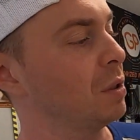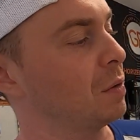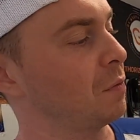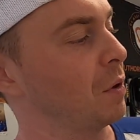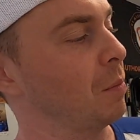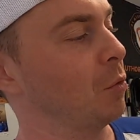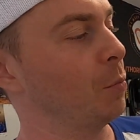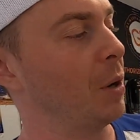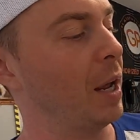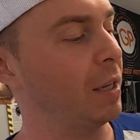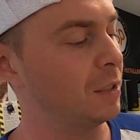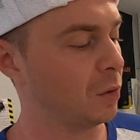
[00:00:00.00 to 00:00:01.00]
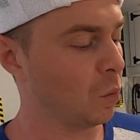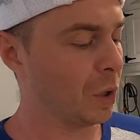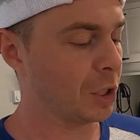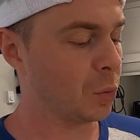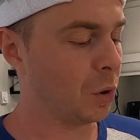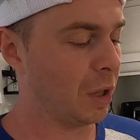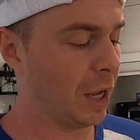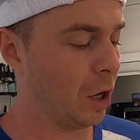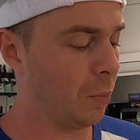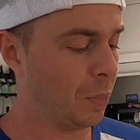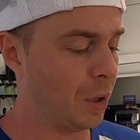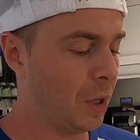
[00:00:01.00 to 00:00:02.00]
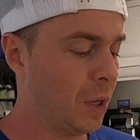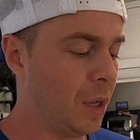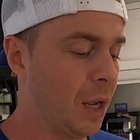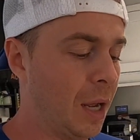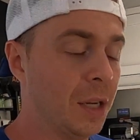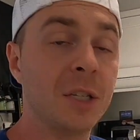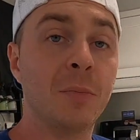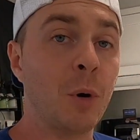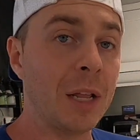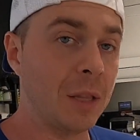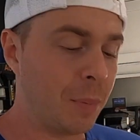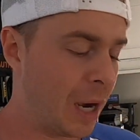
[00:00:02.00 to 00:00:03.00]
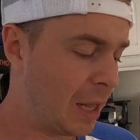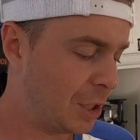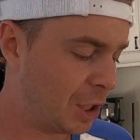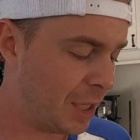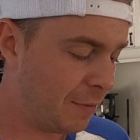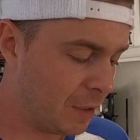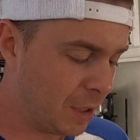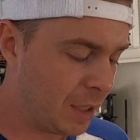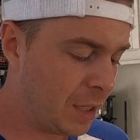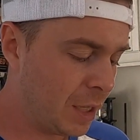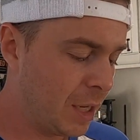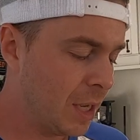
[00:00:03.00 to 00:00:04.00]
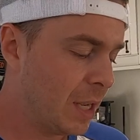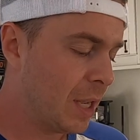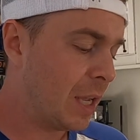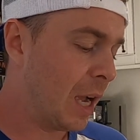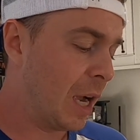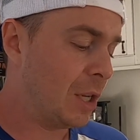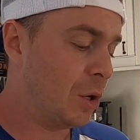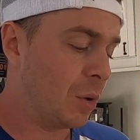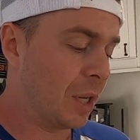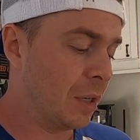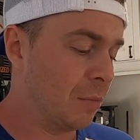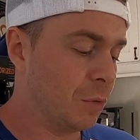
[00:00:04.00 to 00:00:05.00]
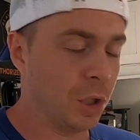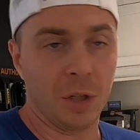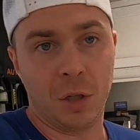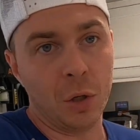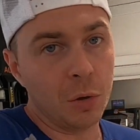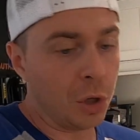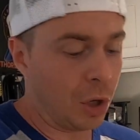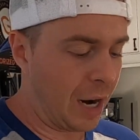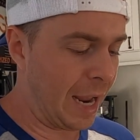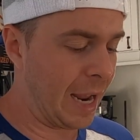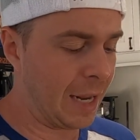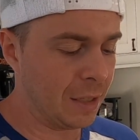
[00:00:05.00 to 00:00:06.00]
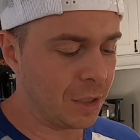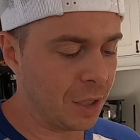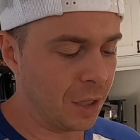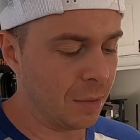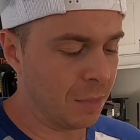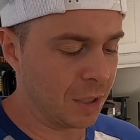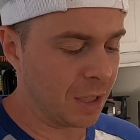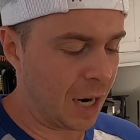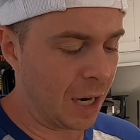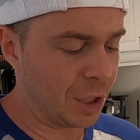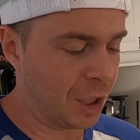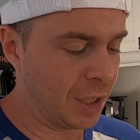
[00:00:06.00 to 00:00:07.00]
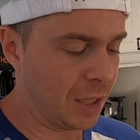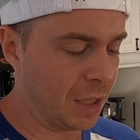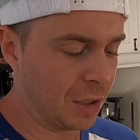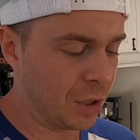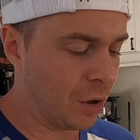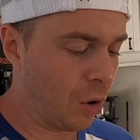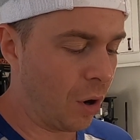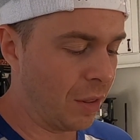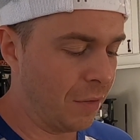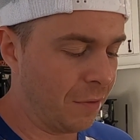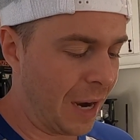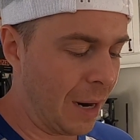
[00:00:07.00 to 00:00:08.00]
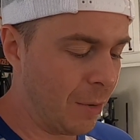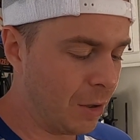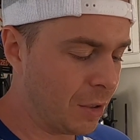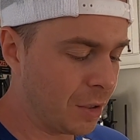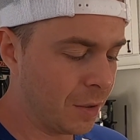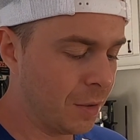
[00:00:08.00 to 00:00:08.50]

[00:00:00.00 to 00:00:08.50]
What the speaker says: from Rupes, which will help spread the polish evenly. You can just use your hand to massage it into all the fibers.